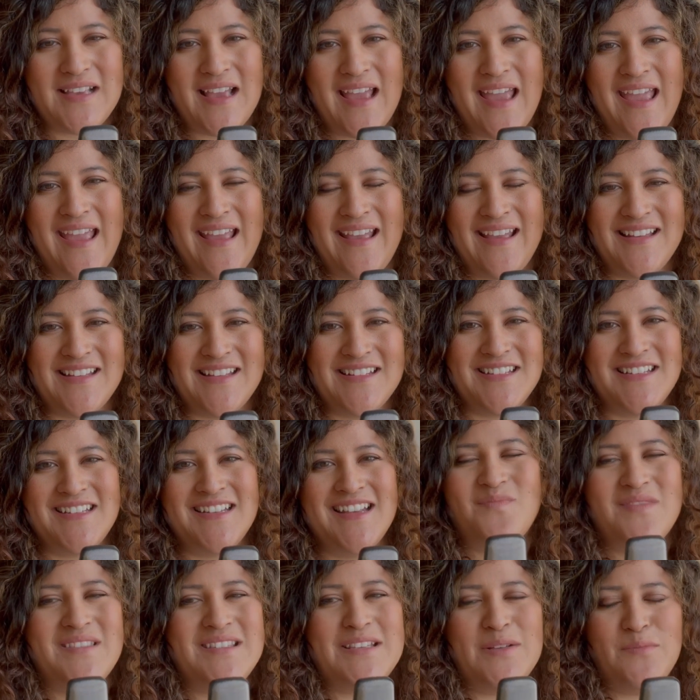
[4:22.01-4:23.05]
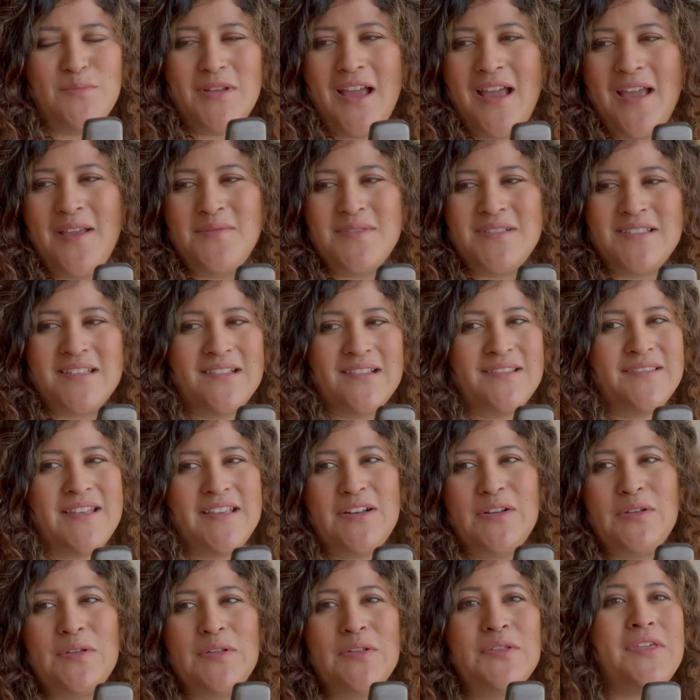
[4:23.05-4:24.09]
and sometimes
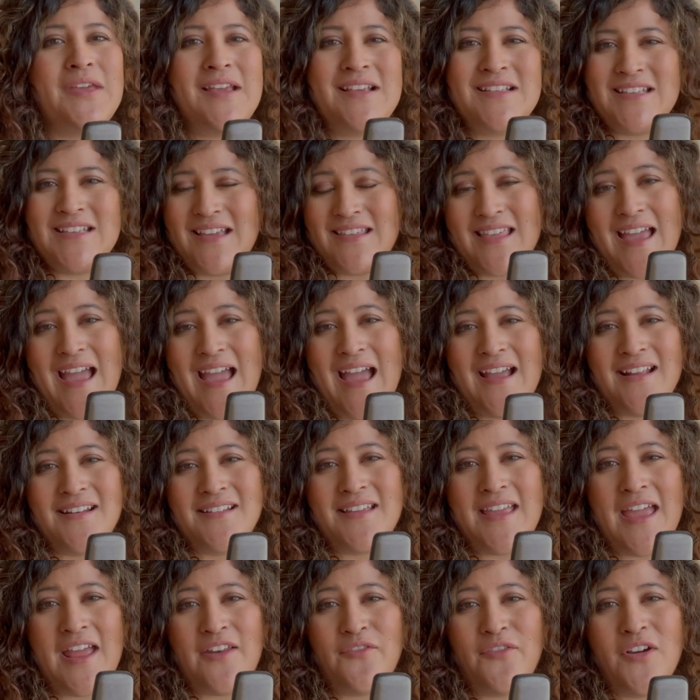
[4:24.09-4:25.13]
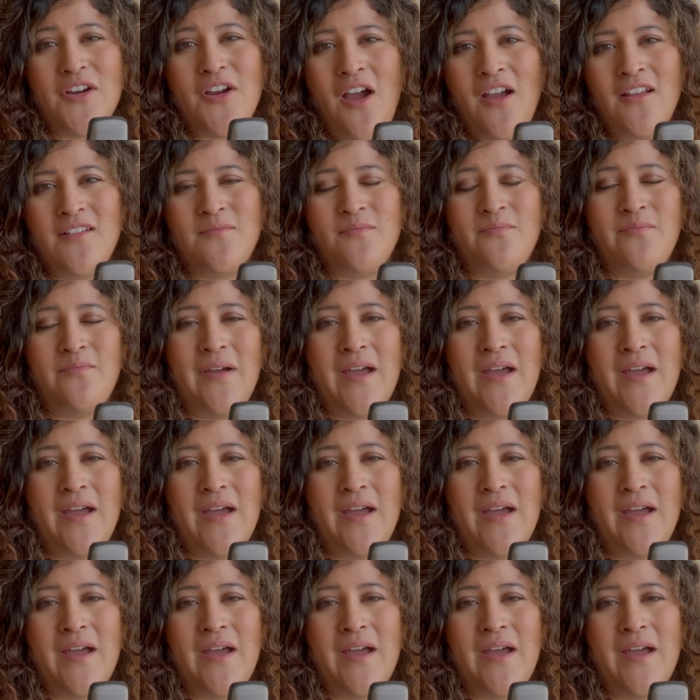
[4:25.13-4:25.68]
little things like that get forgotten.